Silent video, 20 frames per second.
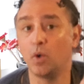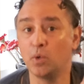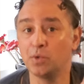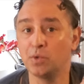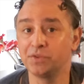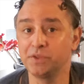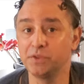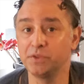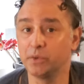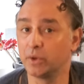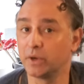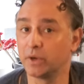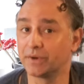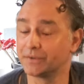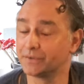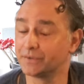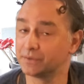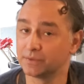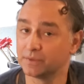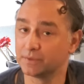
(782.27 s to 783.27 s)
Aussie
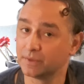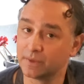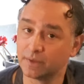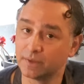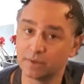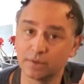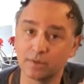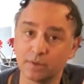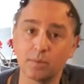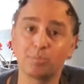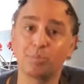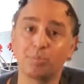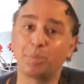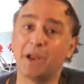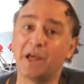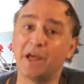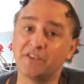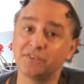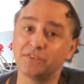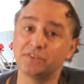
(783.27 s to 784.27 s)
dollars
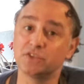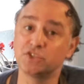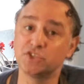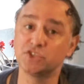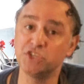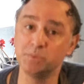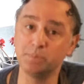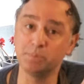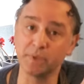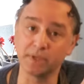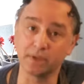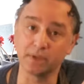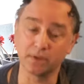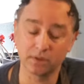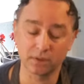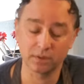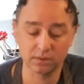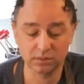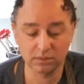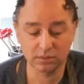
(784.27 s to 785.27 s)
plus shipping,
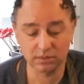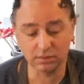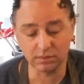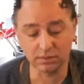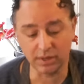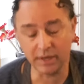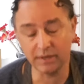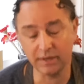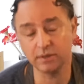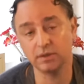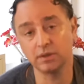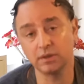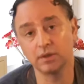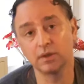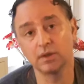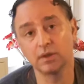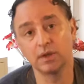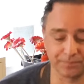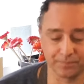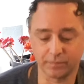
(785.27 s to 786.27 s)
all right?
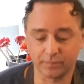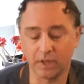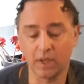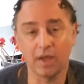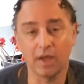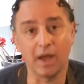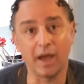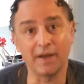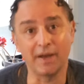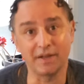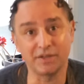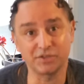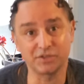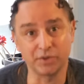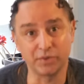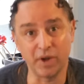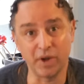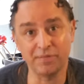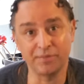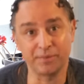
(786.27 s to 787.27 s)
And as
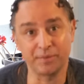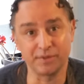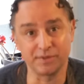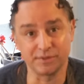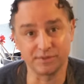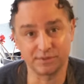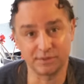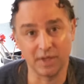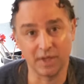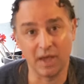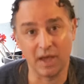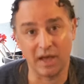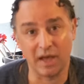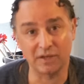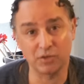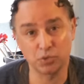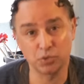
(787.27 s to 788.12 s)
a reference, a